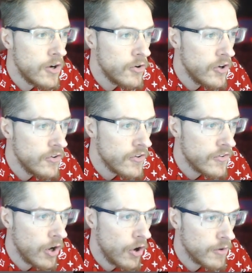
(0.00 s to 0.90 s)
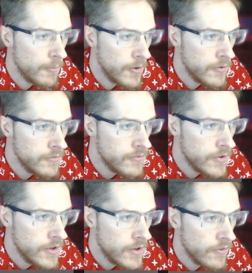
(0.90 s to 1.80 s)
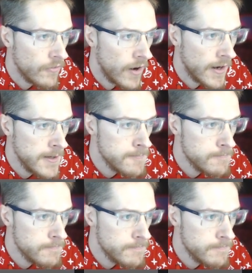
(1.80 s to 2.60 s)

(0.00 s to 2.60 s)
He'll use his clock move, right? He'll